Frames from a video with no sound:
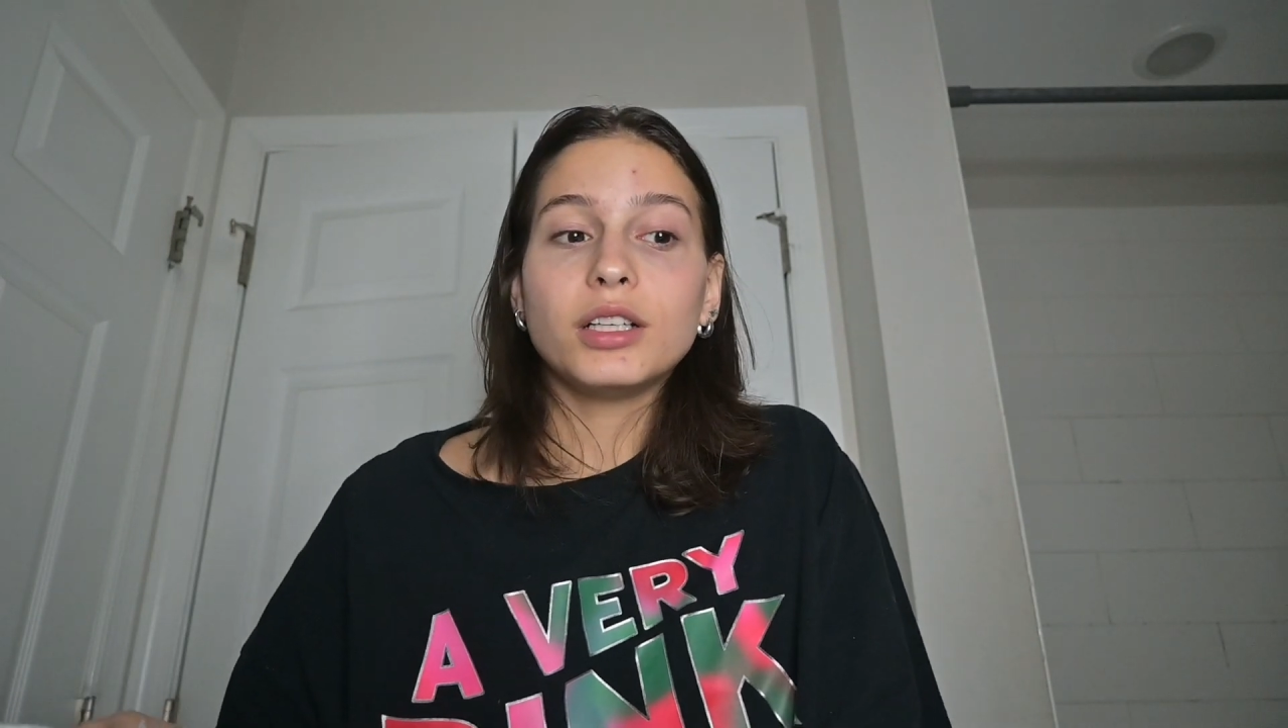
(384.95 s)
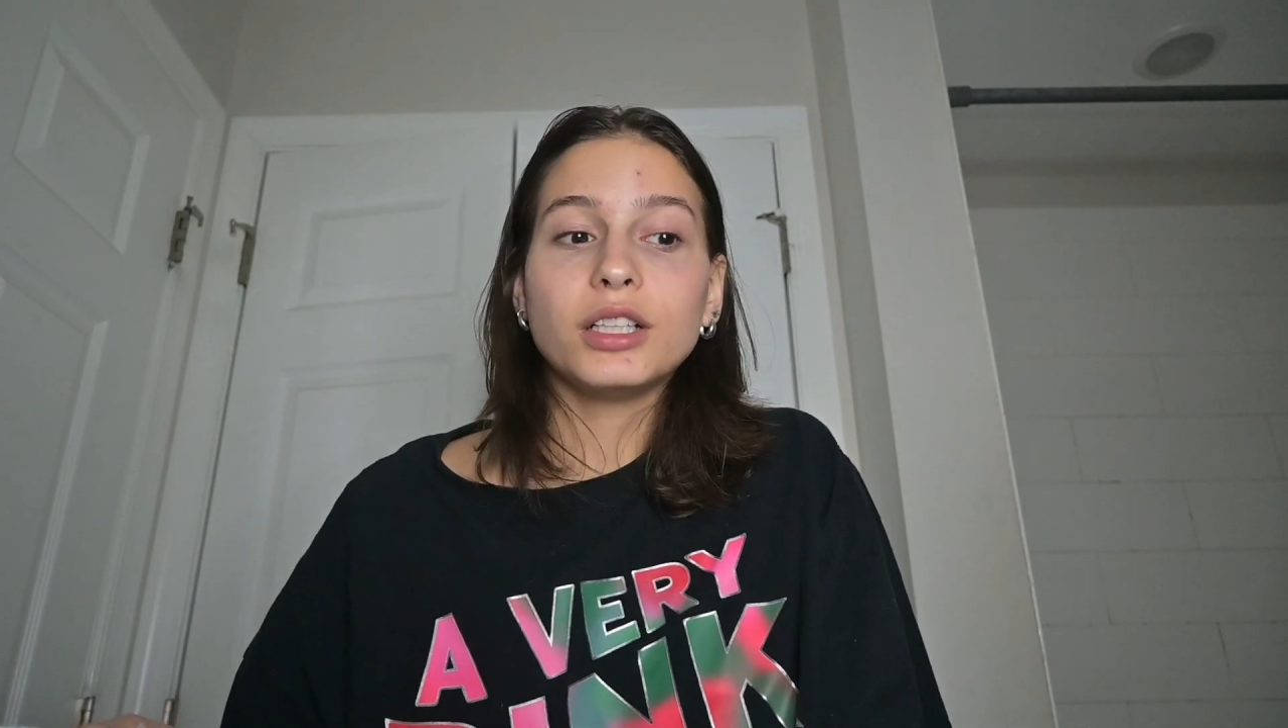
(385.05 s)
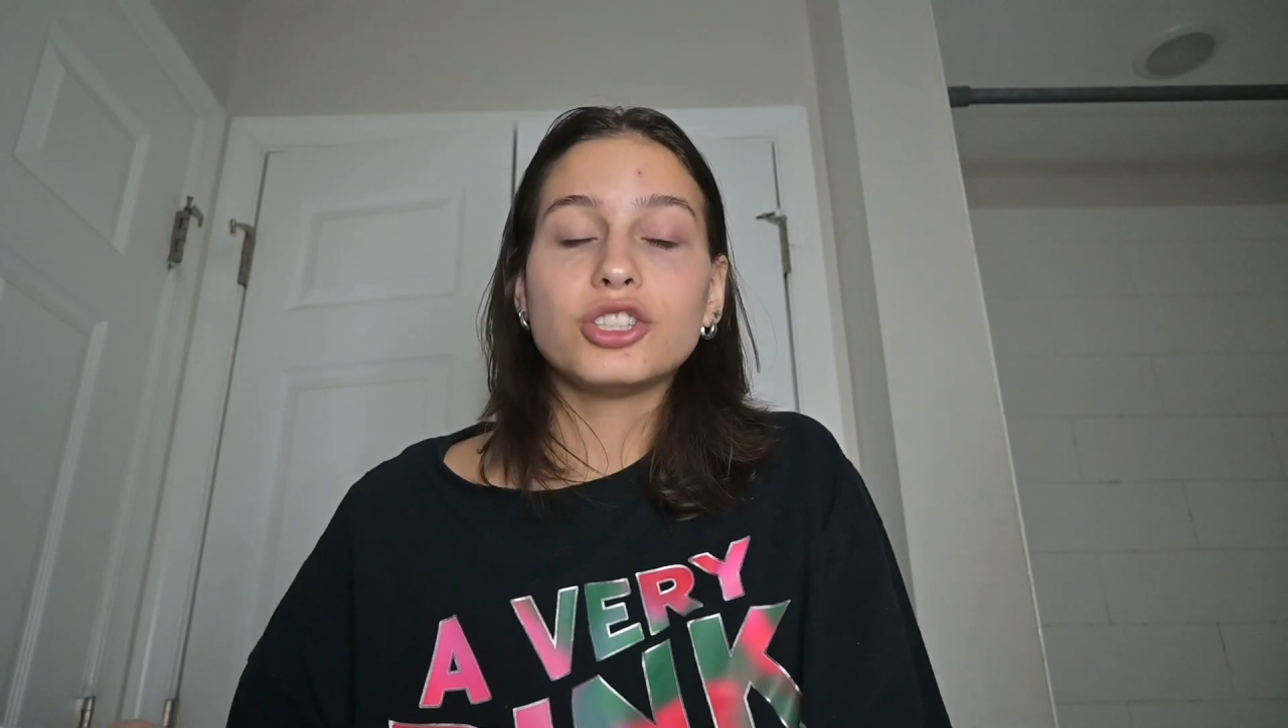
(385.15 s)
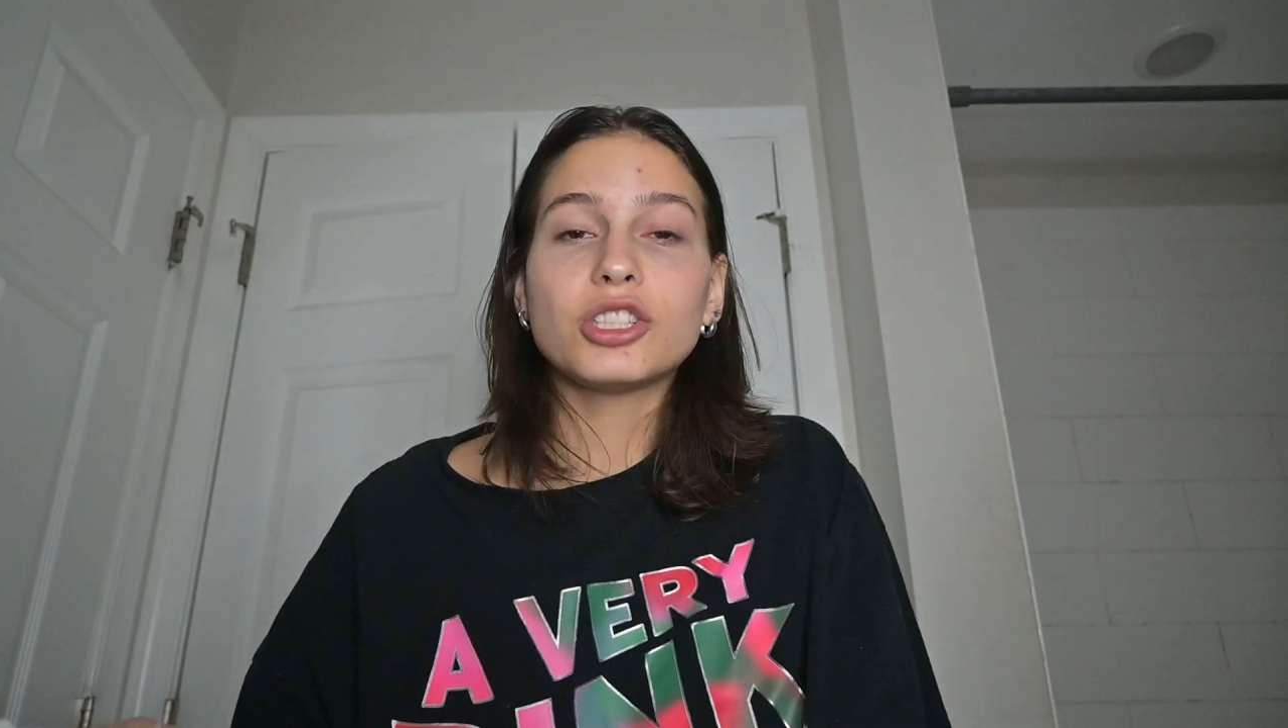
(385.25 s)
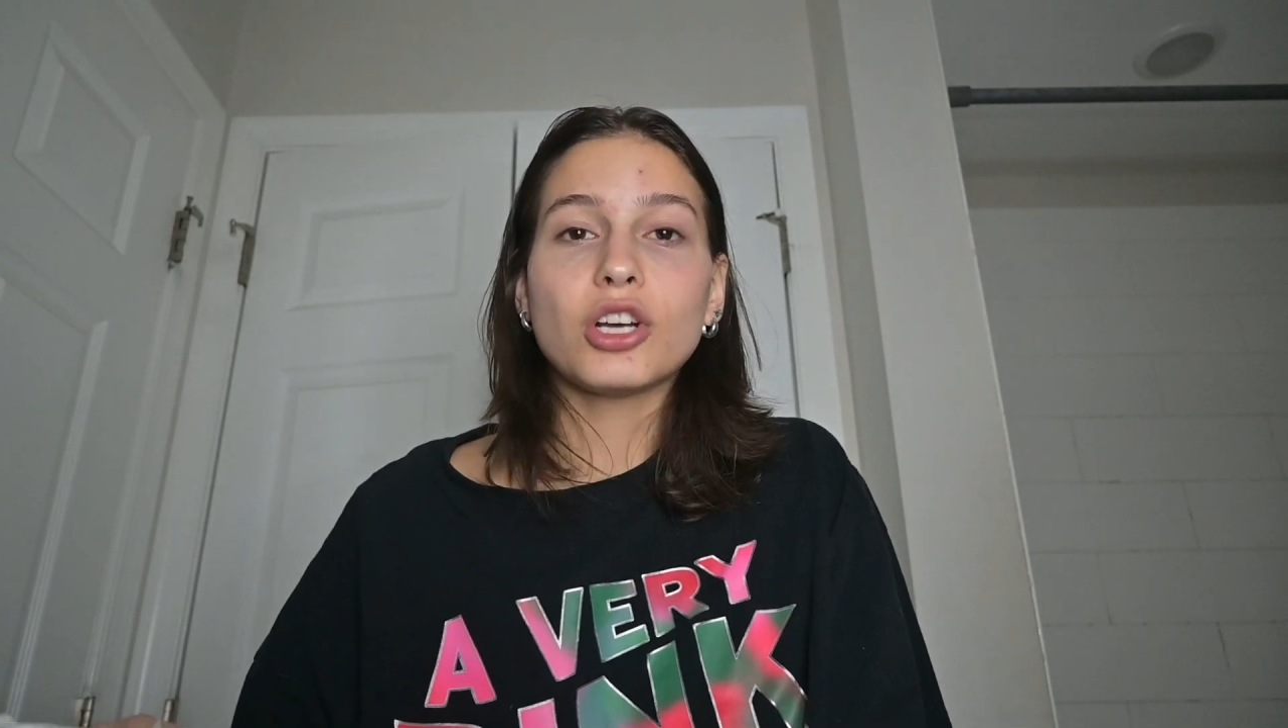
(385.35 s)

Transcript: it's just